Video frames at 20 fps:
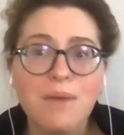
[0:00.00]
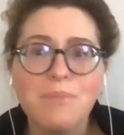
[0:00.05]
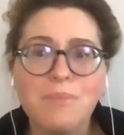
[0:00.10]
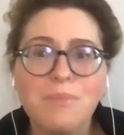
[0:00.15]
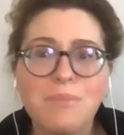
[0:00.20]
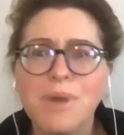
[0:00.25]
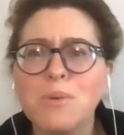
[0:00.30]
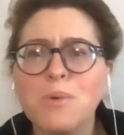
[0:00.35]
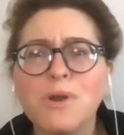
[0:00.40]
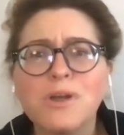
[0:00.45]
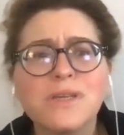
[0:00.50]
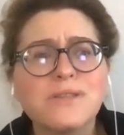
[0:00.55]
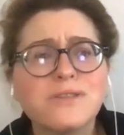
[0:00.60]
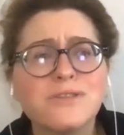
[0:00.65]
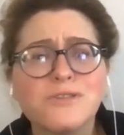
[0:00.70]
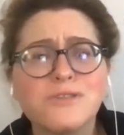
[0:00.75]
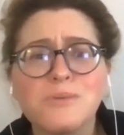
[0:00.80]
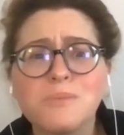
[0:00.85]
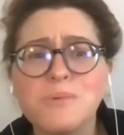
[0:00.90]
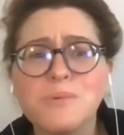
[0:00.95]
My work is
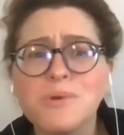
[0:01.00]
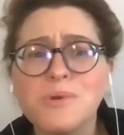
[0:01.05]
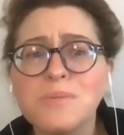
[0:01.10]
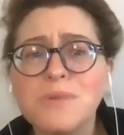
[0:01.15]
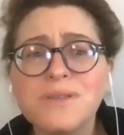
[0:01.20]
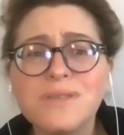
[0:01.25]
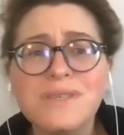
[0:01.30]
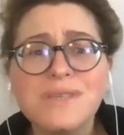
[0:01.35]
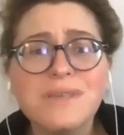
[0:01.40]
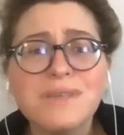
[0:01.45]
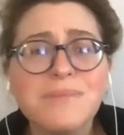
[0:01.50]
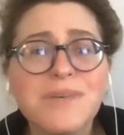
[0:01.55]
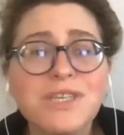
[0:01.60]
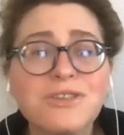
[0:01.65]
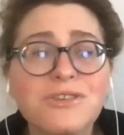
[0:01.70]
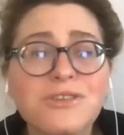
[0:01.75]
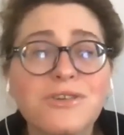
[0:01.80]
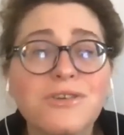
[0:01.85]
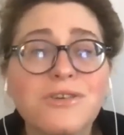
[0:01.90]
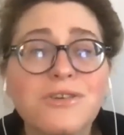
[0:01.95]
super
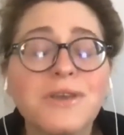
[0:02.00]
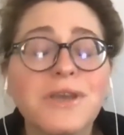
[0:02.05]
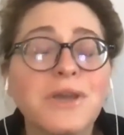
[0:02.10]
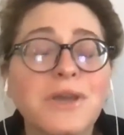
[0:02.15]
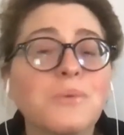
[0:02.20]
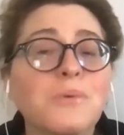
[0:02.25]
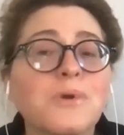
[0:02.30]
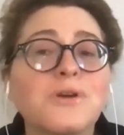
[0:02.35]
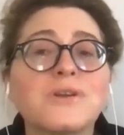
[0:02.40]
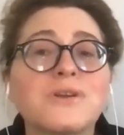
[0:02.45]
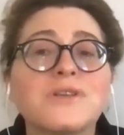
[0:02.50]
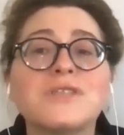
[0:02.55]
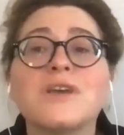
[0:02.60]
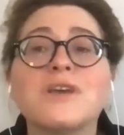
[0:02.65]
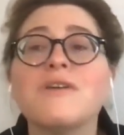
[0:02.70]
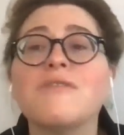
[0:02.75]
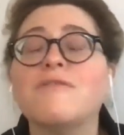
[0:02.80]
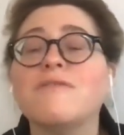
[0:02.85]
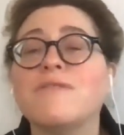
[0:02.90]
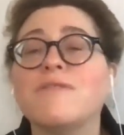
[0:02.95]
multidimensional. It works
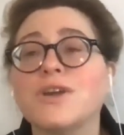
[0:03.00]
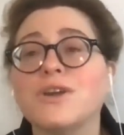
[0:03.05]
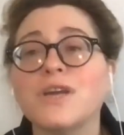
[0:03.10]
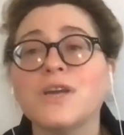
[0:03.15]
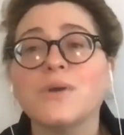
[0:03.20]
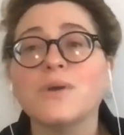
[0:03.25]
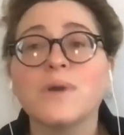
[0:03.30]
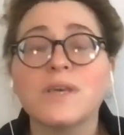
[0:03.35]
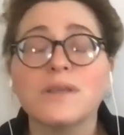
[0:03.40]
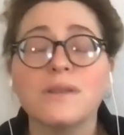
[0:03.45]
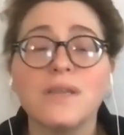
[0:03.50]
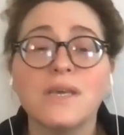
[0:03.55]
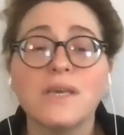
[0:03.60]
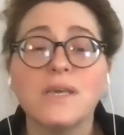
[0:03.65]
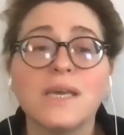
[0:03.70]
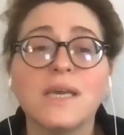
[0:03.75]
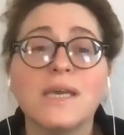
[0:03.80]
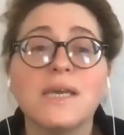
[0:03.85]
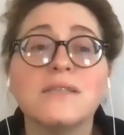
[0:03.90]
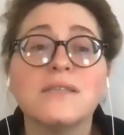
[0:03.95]
very
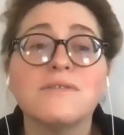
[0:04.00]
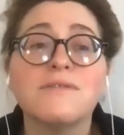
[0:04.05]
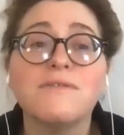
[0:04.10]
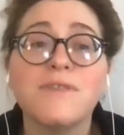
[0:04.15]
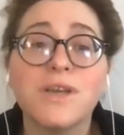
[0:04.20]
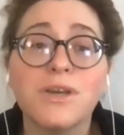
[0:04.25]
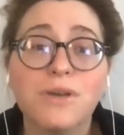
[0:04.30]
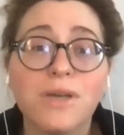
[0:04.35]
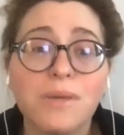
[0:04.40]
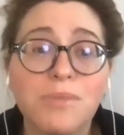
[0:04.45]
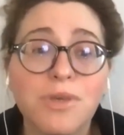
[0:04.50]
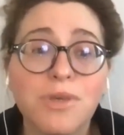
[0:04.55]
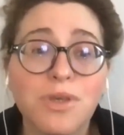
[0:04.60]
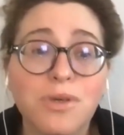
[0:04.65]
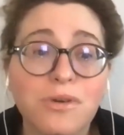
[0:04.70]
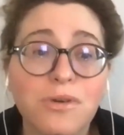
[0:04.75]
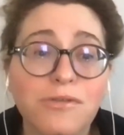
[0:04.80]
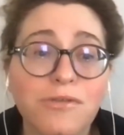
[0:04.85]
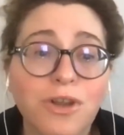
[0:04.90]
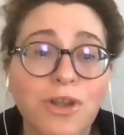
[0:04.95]
quickly. It's very
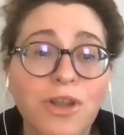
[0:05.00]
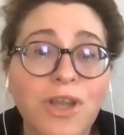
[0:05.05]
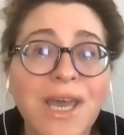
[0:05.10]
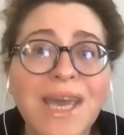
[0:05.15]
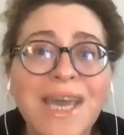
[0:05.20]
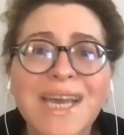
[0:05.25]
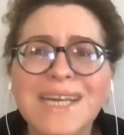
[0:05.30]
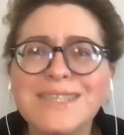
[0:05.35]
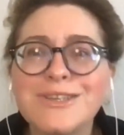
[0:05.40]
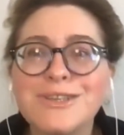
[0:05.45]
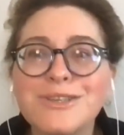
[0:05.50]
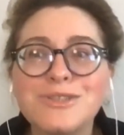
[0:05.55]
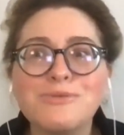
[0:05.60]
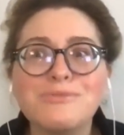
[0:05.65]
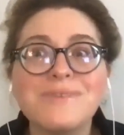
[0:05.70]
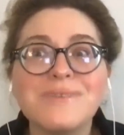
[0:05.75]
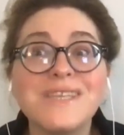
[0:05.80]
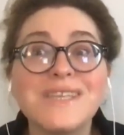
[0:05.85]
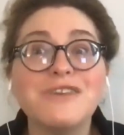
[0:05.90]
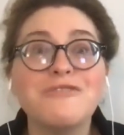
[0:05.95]
beautiful. It's also
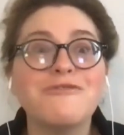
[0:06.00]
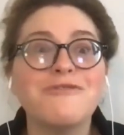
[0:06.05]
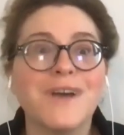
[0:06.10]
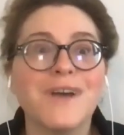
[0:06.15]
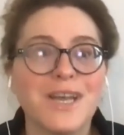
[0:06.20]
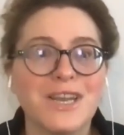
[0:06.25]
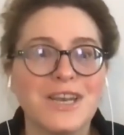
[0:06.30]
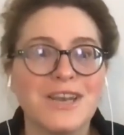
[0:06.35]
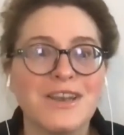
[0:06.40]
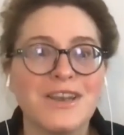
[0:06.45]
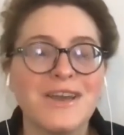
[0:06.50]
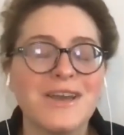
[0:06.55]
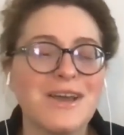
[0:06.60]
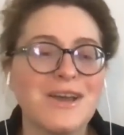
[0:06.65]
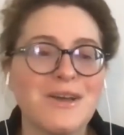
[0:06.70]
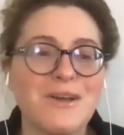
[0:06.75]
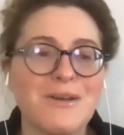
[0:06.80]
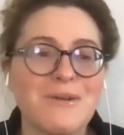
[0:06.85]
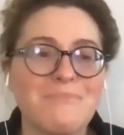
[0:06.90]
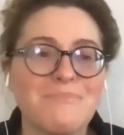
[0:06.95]
really fun.
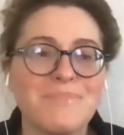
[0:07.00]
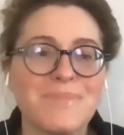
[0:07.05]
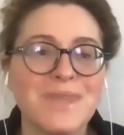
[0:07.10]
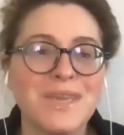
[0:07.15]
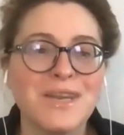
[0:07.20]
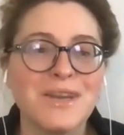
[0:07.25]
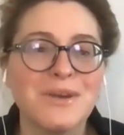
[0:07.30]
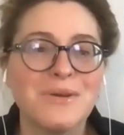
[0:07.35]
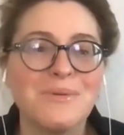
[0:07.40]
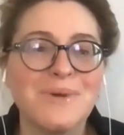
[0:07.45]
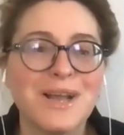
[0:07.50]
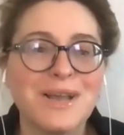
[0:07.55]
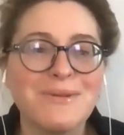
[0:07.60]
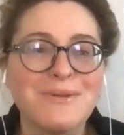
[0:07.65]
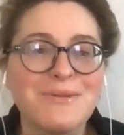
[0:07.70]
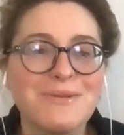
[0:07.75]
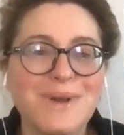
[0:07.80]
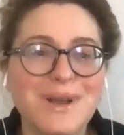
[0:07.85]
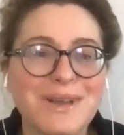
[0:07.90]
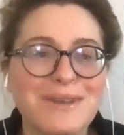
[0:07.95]

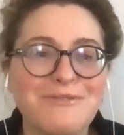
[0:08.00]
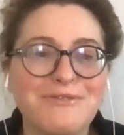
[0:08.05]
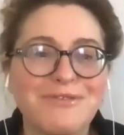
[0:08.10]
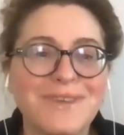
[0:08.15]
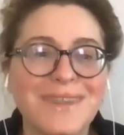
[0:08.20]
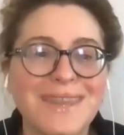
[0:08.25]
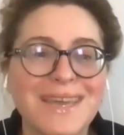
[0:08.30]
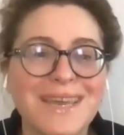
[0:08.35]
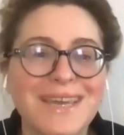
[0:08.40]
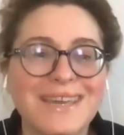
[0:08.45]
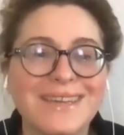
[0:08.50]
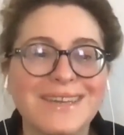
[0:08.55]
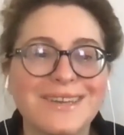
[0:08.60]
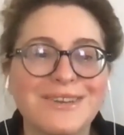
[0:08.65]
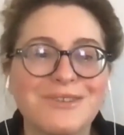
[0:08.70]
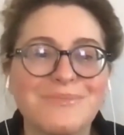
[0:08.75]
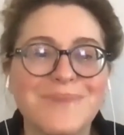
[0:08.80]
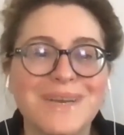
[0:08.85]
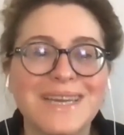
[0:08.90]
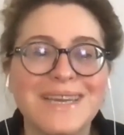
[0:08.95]
I feel like,
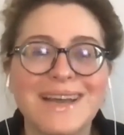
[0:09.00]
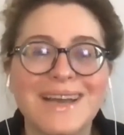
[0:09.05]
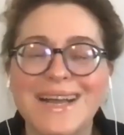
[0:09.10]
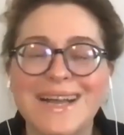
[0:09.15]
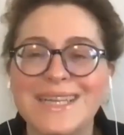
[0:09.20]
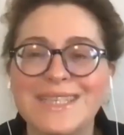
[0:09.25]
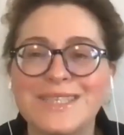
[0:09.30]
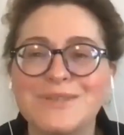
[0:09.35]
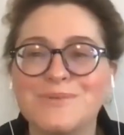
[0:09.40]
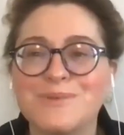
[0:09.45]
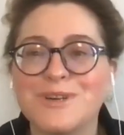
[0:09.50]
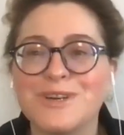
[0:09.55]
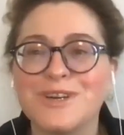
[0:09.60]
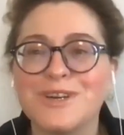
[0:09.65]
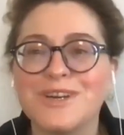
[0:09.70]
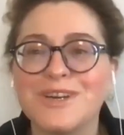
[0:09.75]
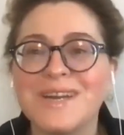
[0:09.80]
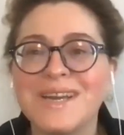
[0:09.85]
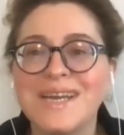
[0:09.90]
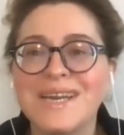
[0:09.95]
my guides were,
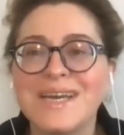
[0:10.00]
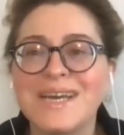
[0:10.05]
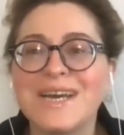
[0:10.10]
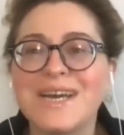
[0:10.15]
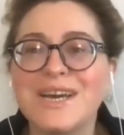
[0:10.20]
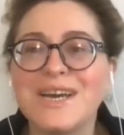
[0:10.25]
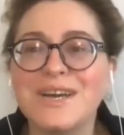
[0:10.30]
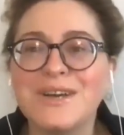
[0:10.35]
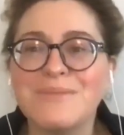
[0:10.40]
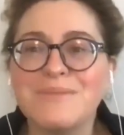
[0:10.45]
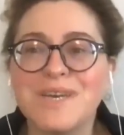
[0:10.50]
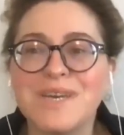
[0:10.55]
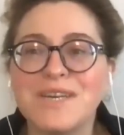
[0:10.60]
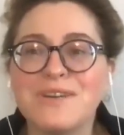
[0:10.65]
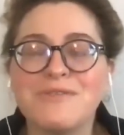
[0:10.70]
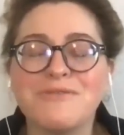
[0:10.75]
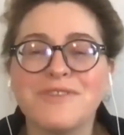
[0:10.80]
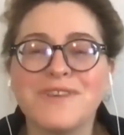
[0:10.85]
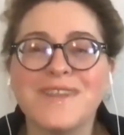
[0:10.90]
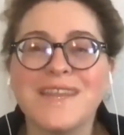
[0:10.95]
I
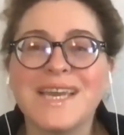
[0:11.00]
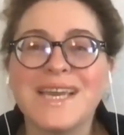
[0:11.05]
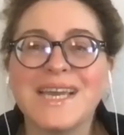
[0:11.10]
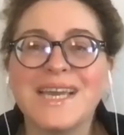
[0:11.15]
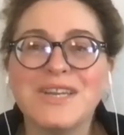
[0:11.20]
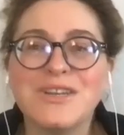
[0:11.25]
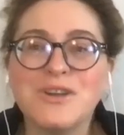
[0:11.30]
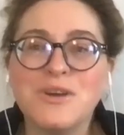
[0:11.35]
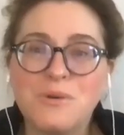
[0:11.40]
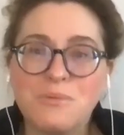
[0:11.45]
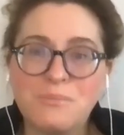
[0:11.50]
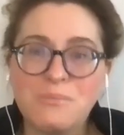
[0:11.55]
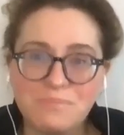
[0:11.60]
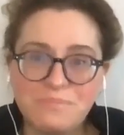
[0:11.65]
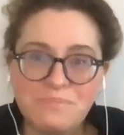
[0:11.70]
don't feel like, I know